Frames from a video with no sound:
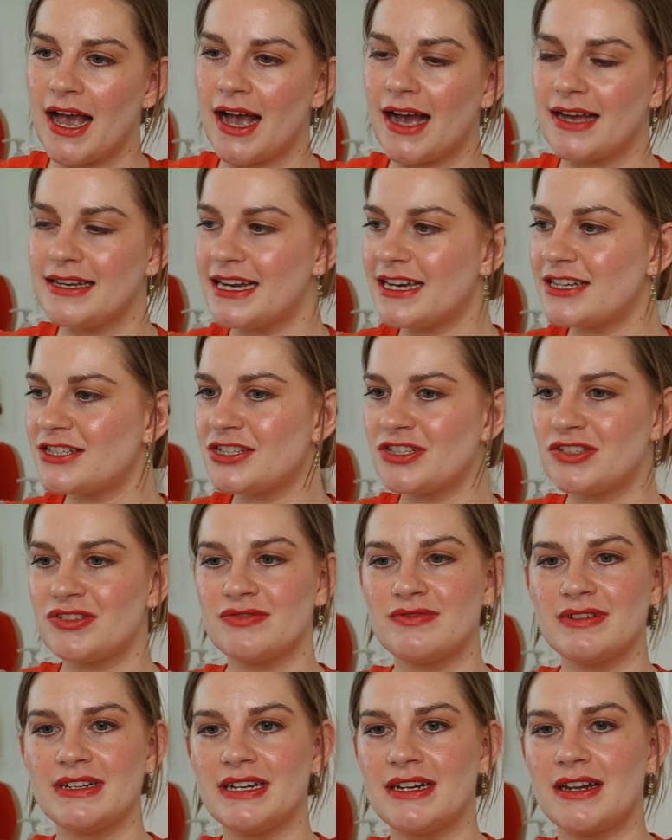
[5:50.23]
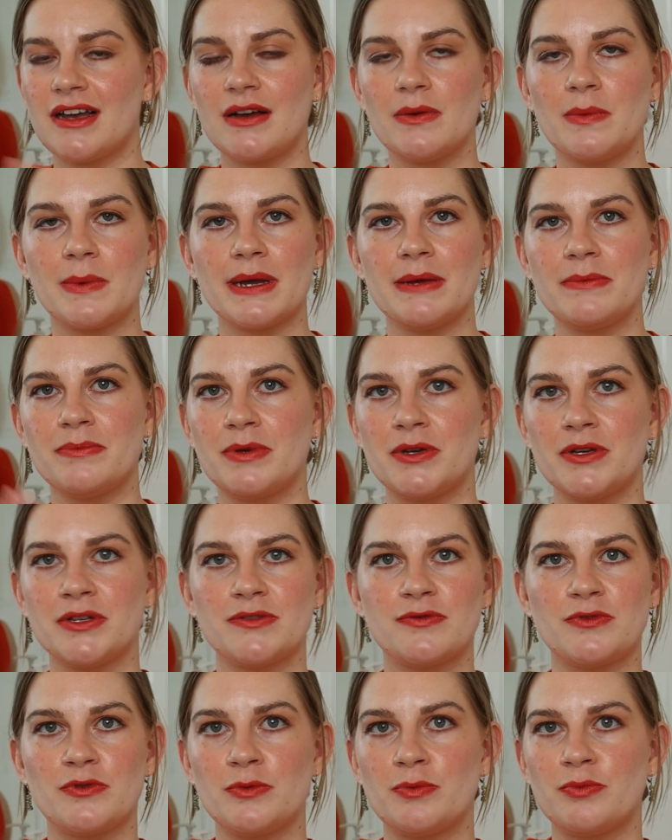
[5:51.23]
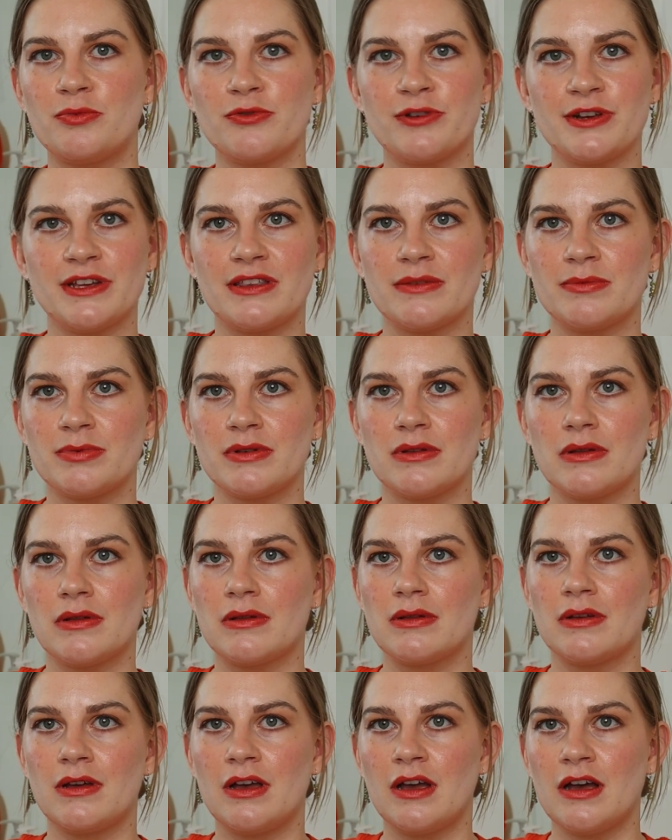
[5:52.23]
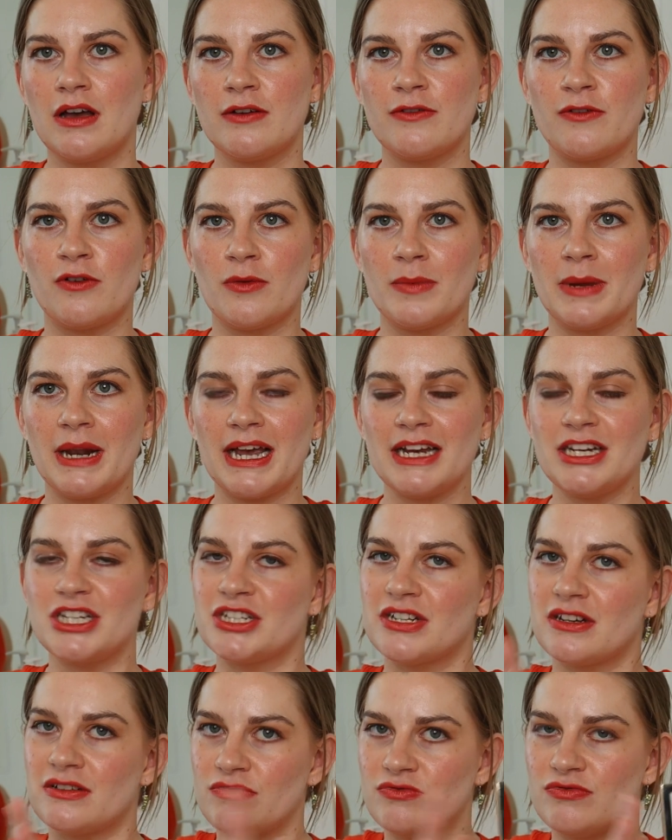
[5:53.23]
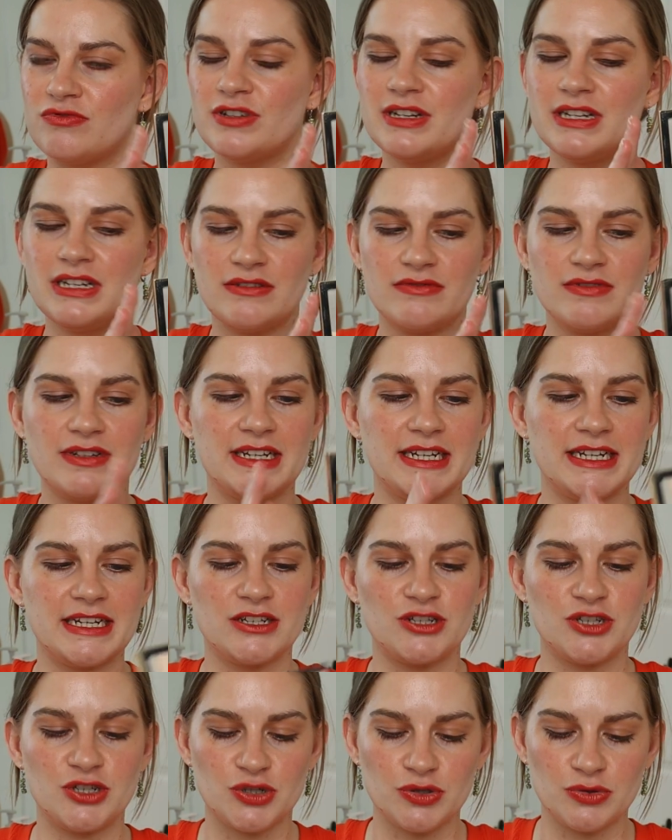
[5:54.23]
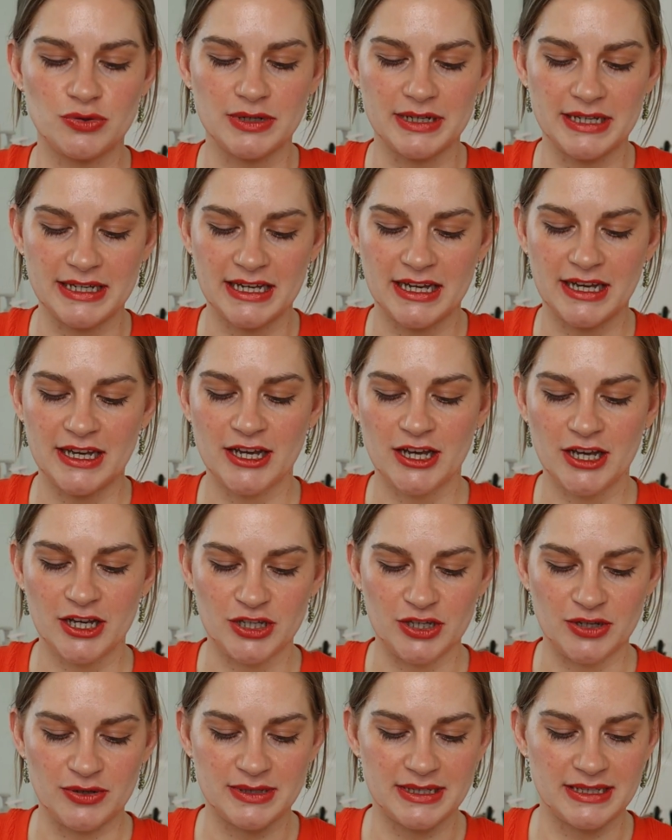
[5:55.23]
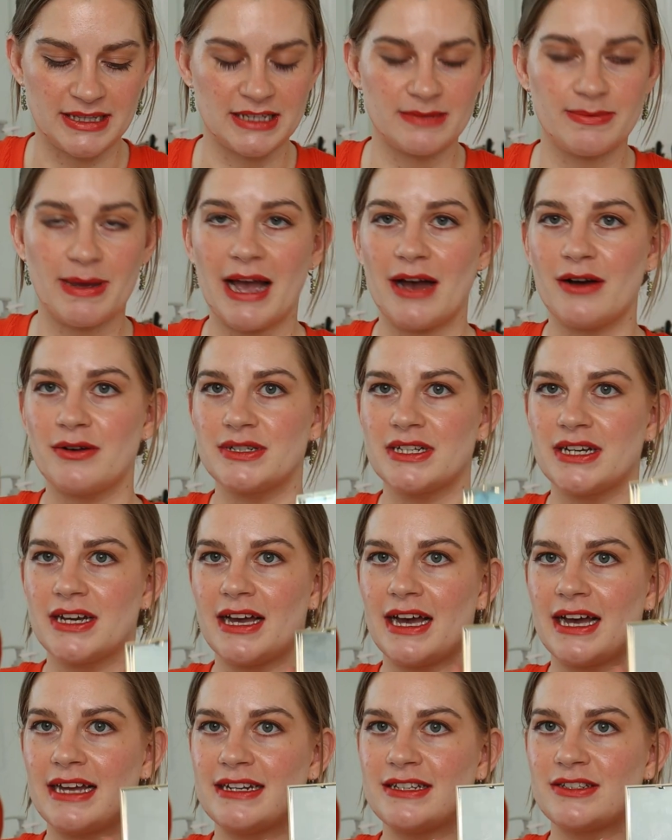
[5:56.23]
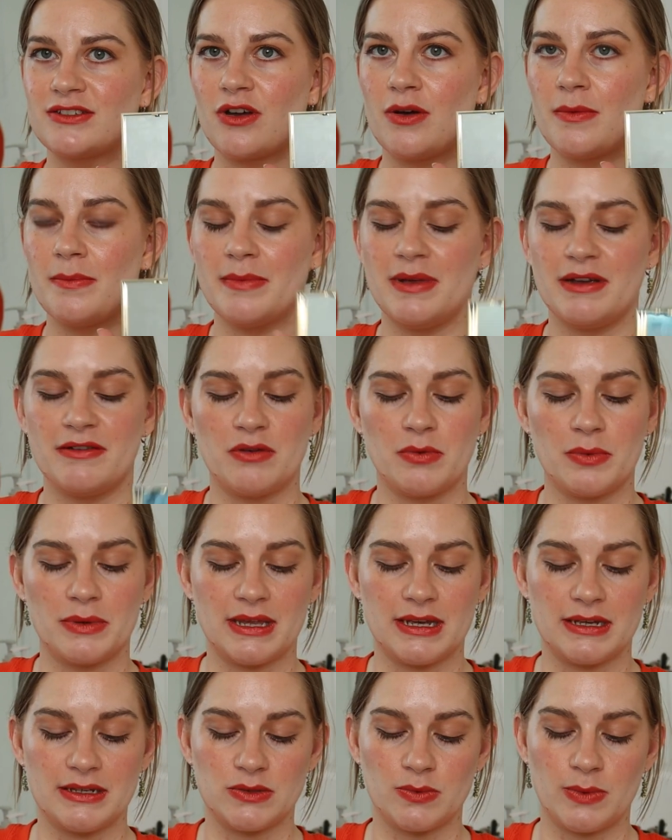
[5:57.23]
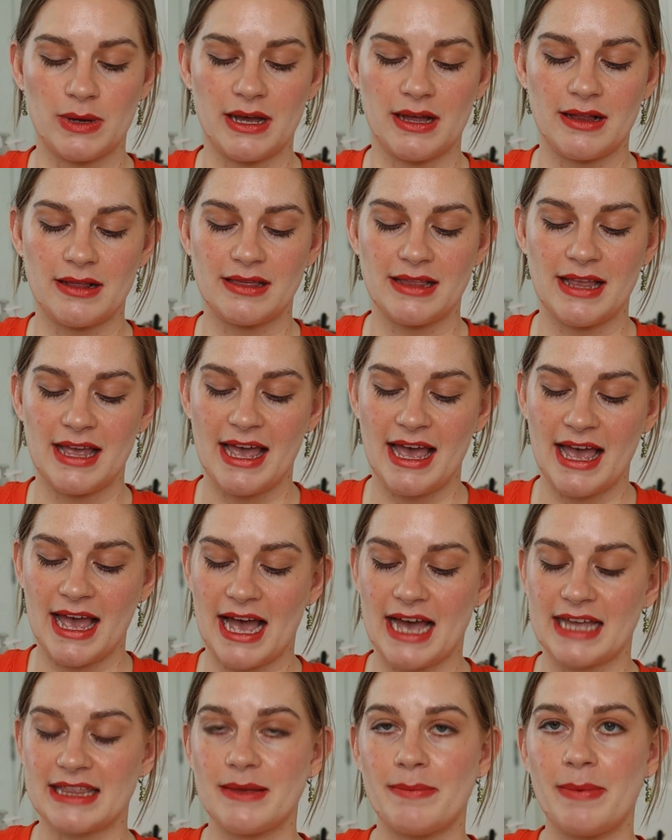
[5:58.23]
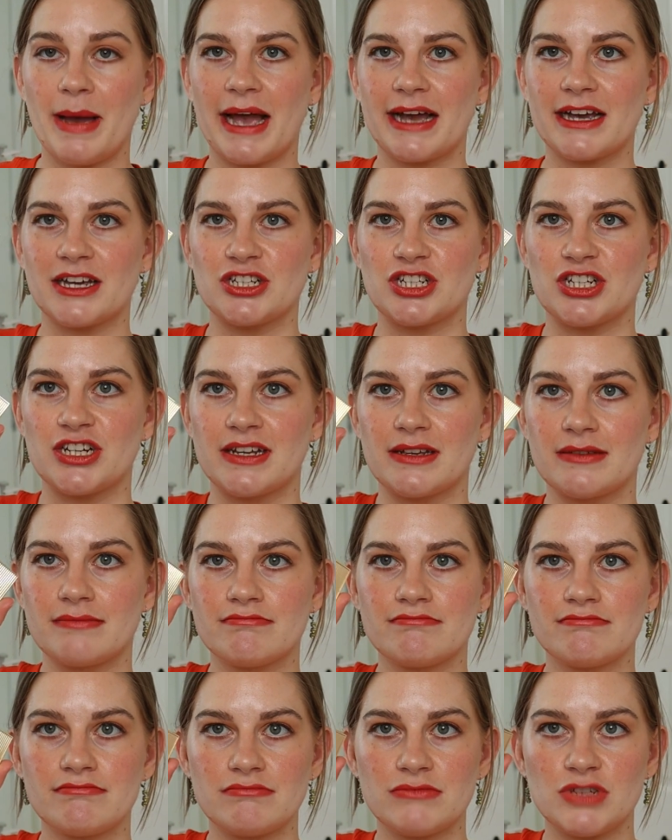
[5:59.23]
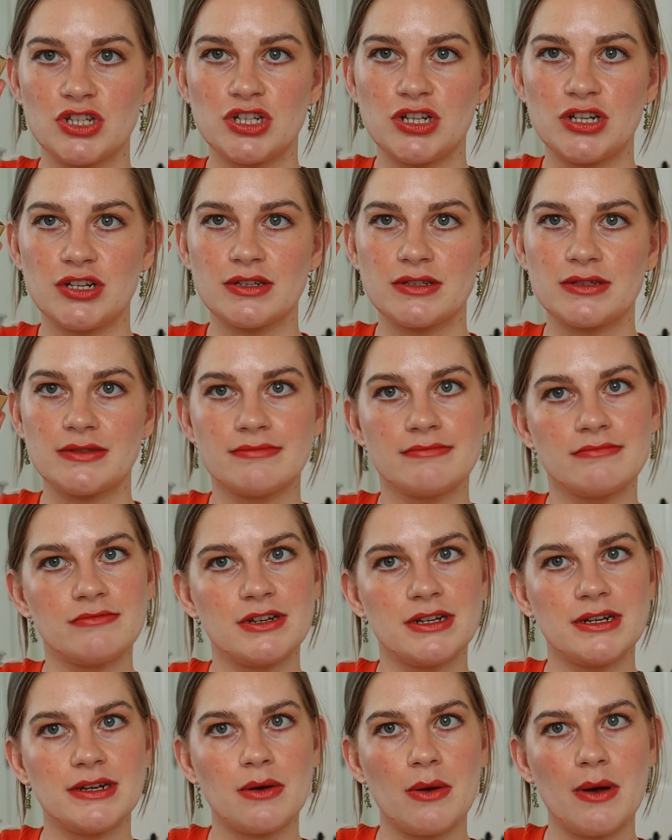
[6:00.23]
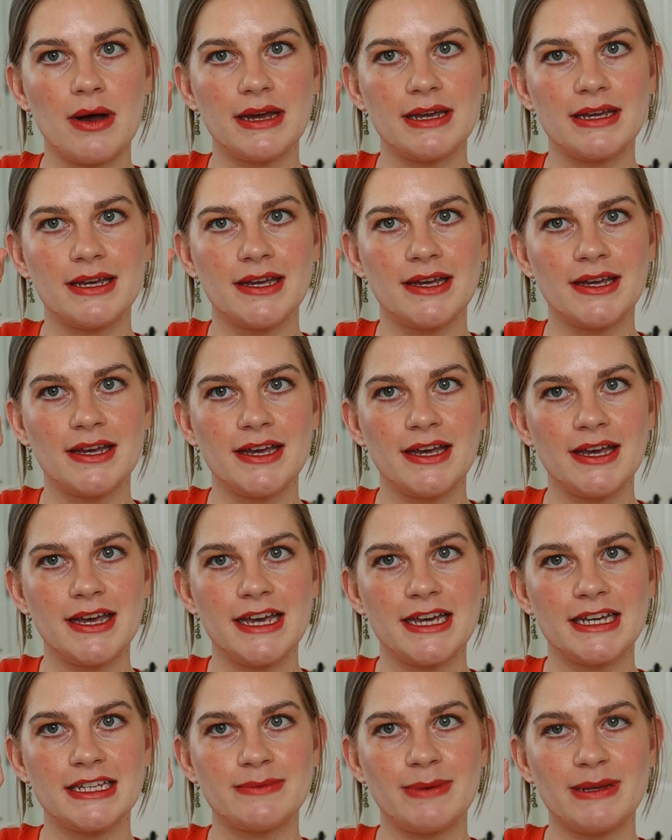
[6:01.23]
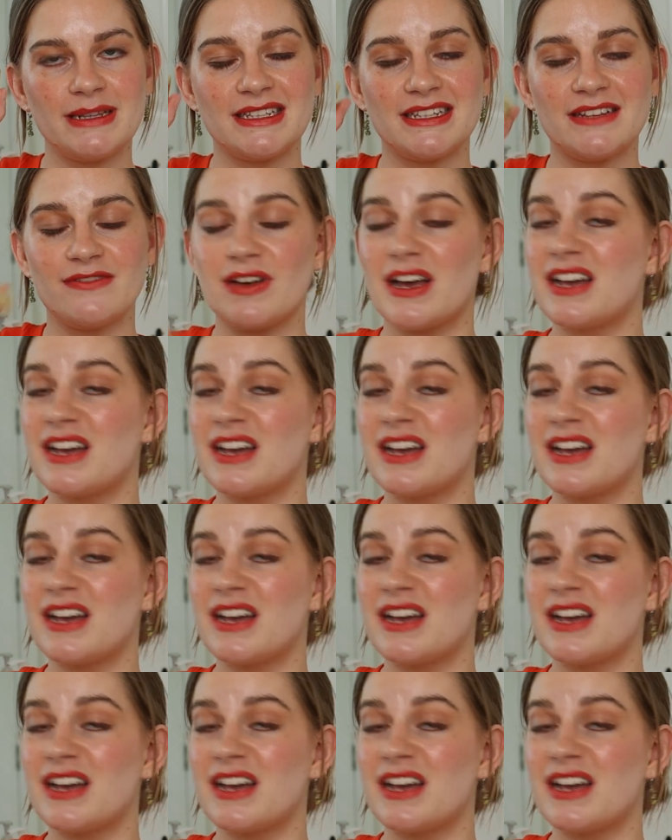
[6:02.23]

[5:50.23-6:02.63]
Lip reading: And yeah, it's just a really lightweight, beautiful, breathable formulation. I really, really enjoy using this powder, and it's got a mirror with it as well. And the packaging just looks really quite expensive.